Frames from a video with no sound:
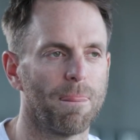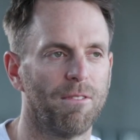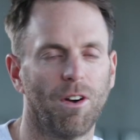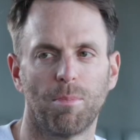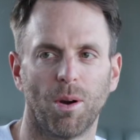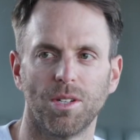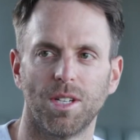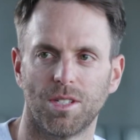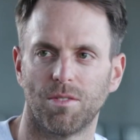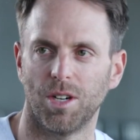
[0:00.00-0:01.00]
the very
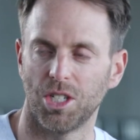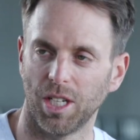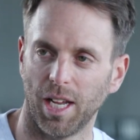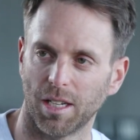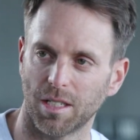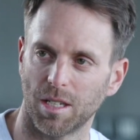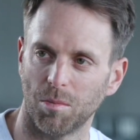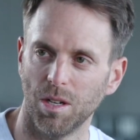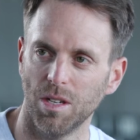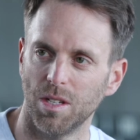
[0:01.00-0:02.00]
process of reaching out to
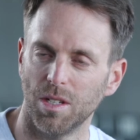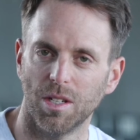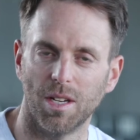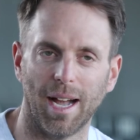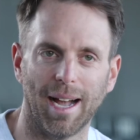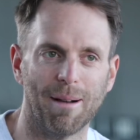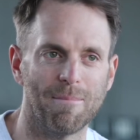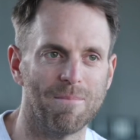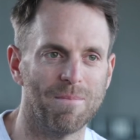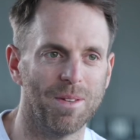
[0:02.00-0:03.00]
someone mm.
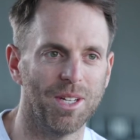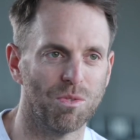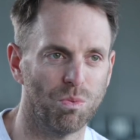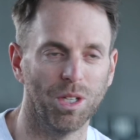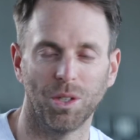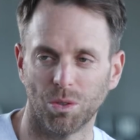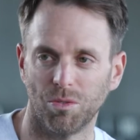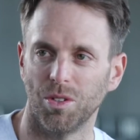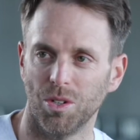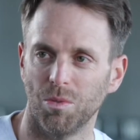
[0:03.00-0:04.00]
um, is really good
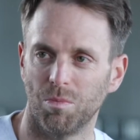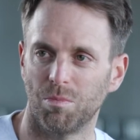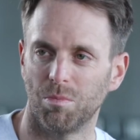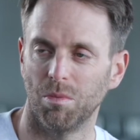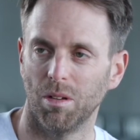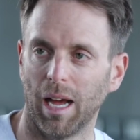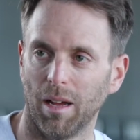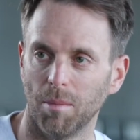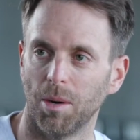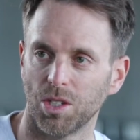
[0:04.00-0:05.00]
for you yeah.
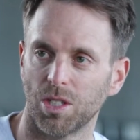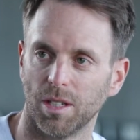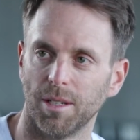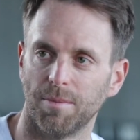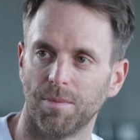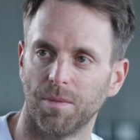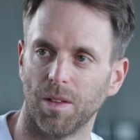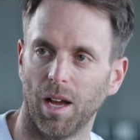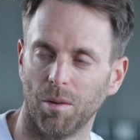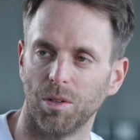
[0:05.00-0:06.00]
uh, emotionally. Mm.
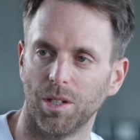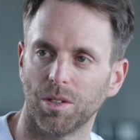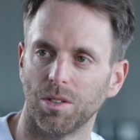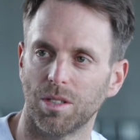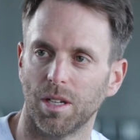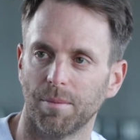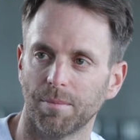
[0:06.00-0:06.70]
Uh, really good. So,